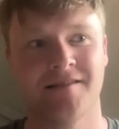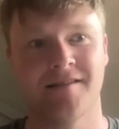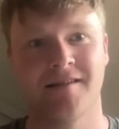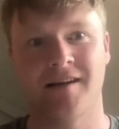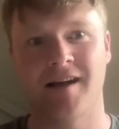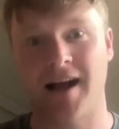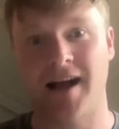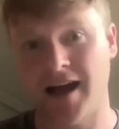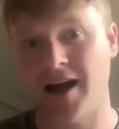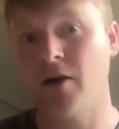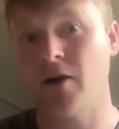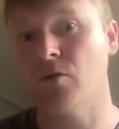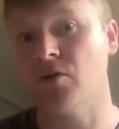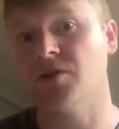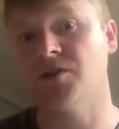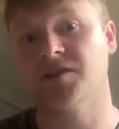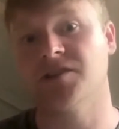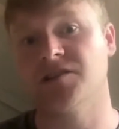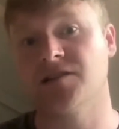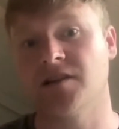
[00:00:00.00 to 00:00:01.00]
how
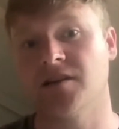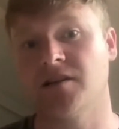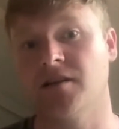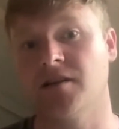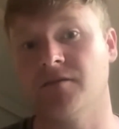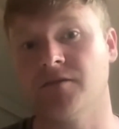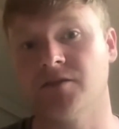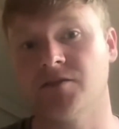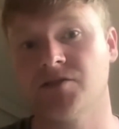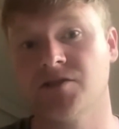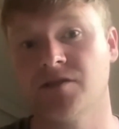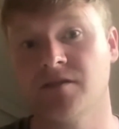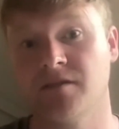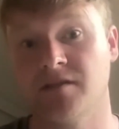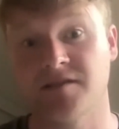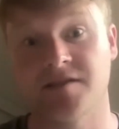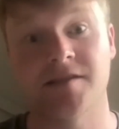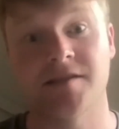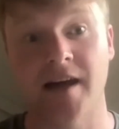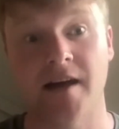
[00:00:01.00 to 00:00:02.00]
good is our coverage?
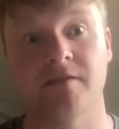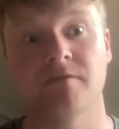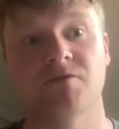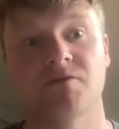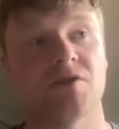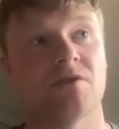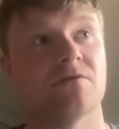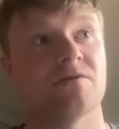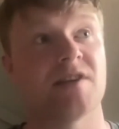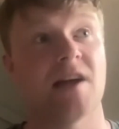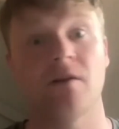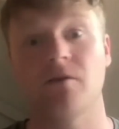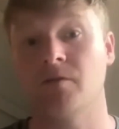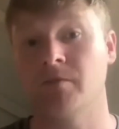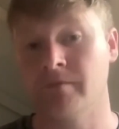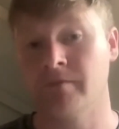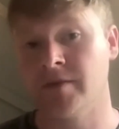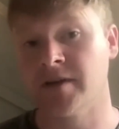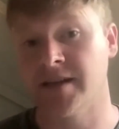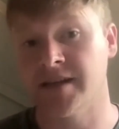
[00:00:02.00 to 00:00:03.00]
Because that shows how
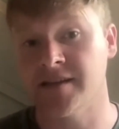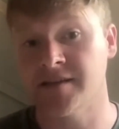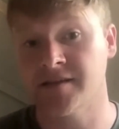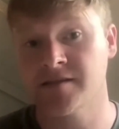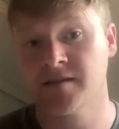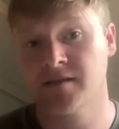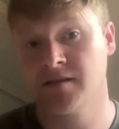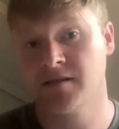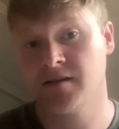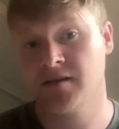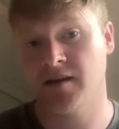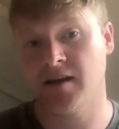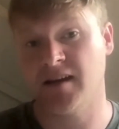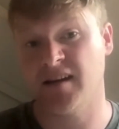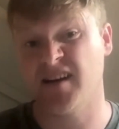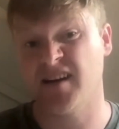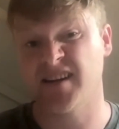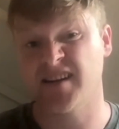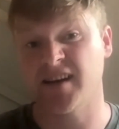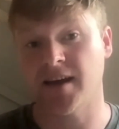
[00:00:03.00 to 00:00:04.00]
complete an
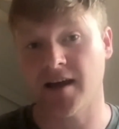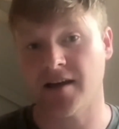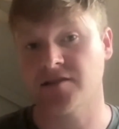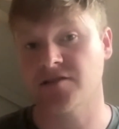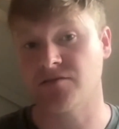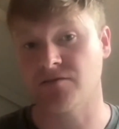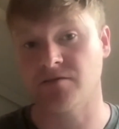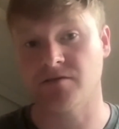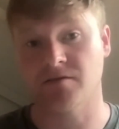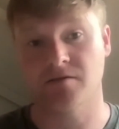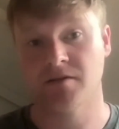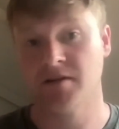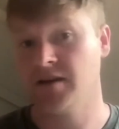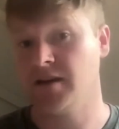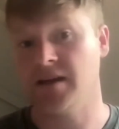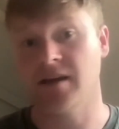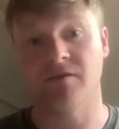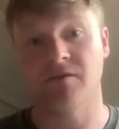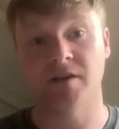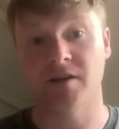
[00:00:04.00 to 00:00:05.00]
IDS or
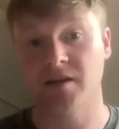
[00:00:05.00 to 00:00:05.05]
even